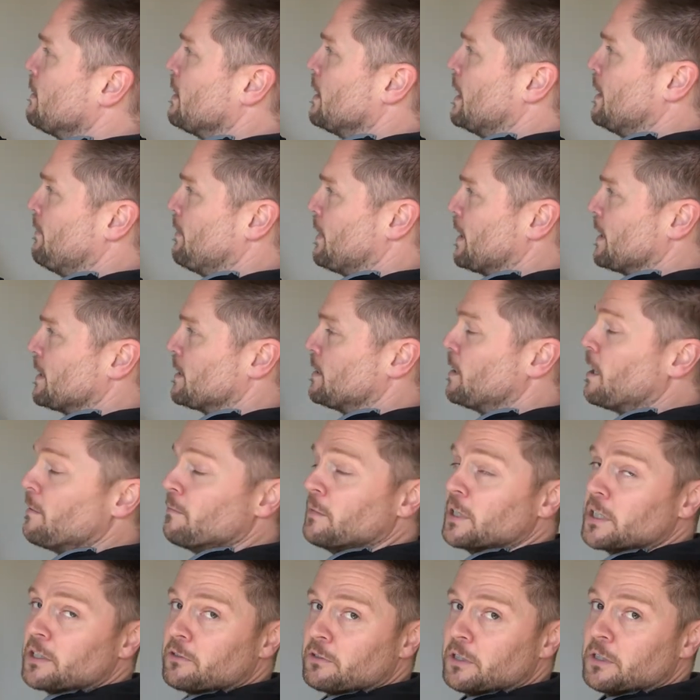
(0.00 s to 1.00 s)
leaving us not
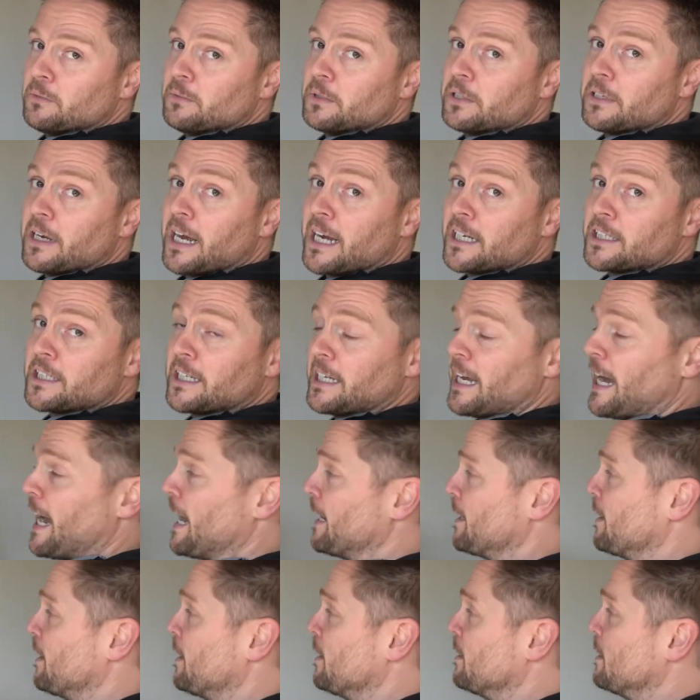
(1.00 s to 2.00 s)
much room to actually
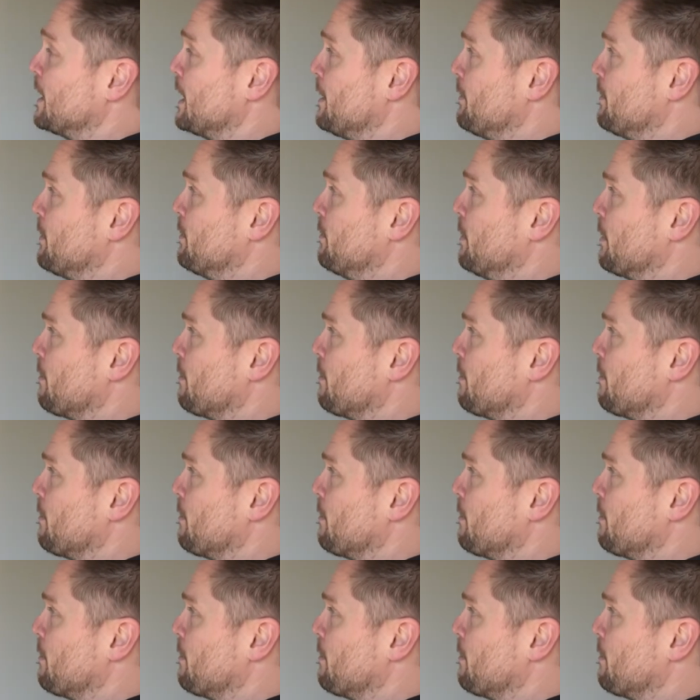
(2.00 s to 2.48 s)
add our Heep2